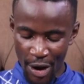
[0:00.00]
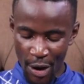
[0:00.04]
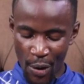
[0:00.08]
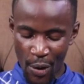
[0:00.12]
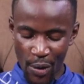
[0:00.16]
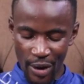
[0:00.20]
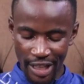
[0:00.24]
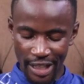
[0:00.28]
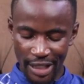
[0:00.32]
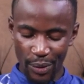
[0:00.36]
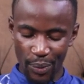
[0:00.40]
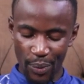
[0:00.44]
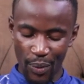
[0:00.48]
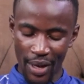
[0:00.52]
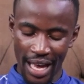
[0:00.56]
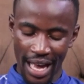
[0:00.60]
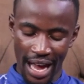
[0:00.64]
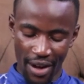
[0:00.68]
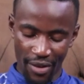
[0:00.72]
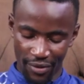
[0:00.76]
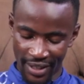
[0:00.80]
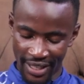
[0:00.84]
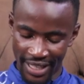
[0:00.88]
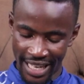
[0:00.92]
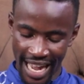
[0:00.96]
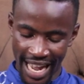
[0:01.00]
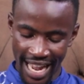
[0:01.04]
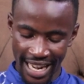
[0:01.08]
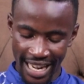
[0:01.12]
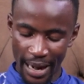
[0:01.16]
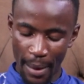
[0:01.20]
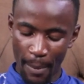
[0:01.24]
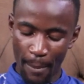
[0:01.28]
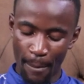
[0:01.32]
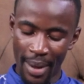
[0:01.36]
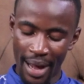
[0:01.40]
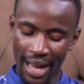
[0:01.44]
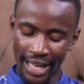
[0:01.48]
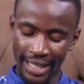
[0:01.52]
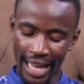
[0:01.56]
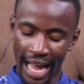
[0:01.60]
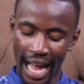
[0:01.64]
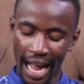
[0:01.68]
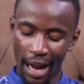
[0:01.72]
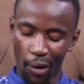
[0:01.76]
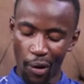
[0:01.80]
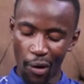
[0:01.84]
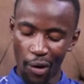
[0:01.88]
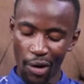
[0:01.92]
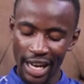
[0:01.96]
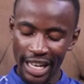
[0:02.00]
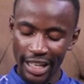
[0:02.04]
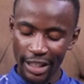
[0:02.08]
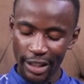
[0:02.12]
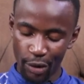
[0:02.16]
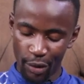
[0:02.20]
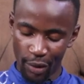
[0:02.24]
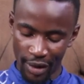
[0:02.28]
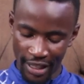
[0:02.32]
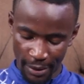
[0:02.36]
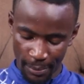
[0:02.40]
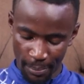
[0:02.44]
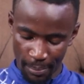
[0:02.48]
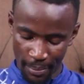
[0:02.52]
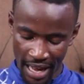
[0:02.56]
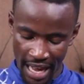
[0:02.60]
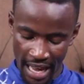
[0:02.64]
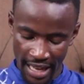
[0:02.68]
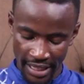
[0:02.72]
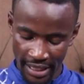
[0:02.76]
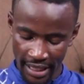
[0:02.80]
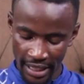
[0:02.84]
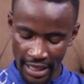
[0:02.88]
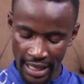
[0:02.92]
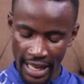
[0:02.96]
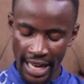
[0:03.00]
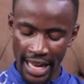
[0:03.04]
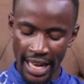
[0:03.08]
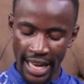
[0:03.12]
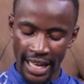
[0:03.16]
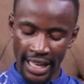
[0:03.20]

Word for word: which we have done, but according to his mercy,